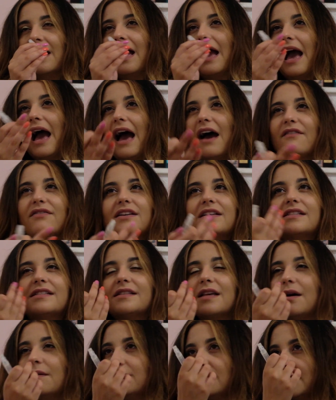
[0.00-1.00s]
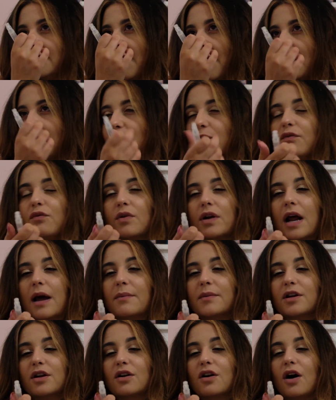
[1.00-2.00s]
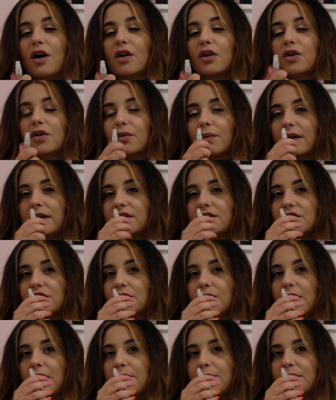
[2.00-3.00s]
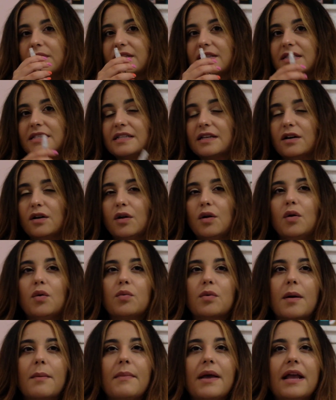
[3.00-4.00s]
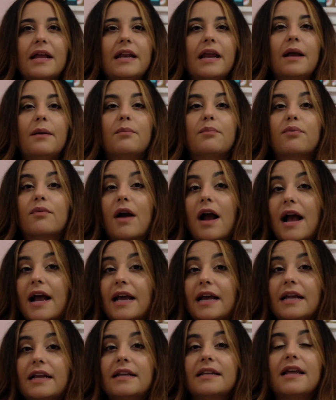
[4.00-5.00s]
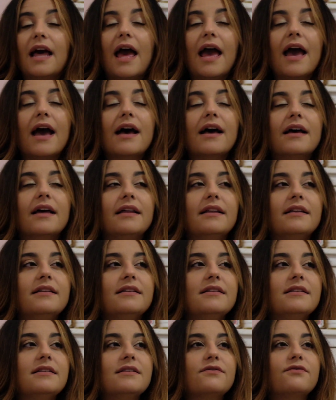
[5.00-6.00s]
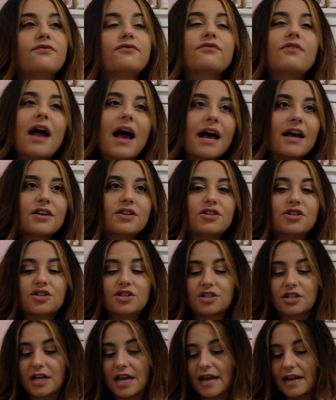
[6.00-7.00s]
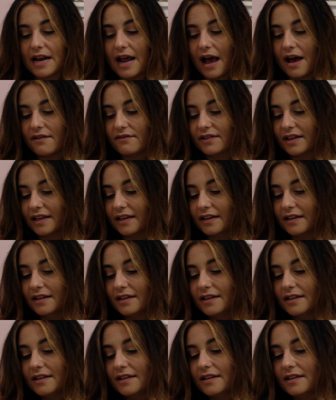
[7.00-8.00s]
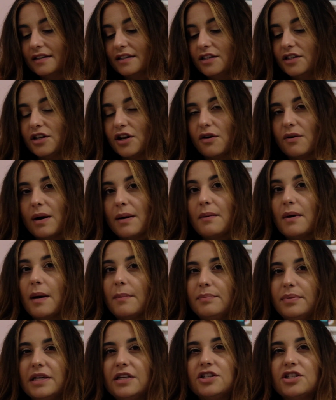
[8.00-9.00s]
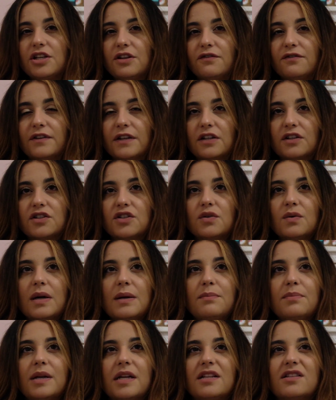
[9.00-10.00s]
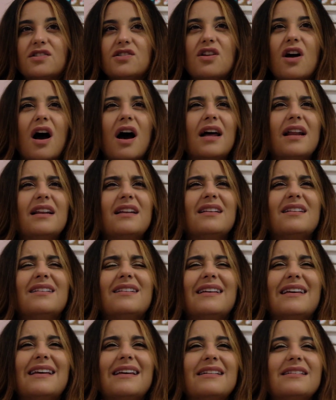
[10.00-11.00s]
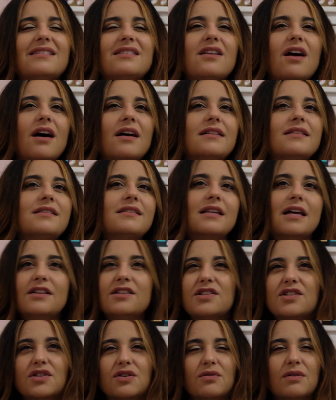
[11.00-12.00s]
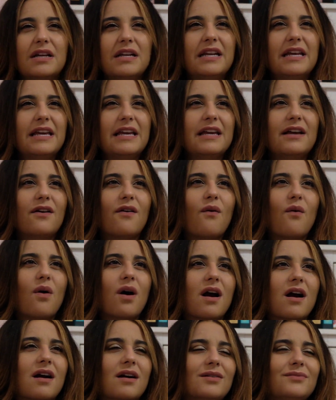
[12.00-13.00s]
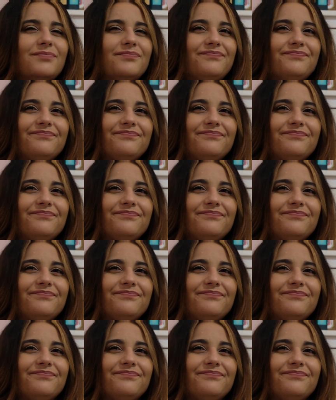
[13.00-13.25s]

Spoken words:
having some type of what I'm going to call grit to it, but still remaining bright and fresh and having, you know, a beachy feel to it, but it's not sunscreeny or,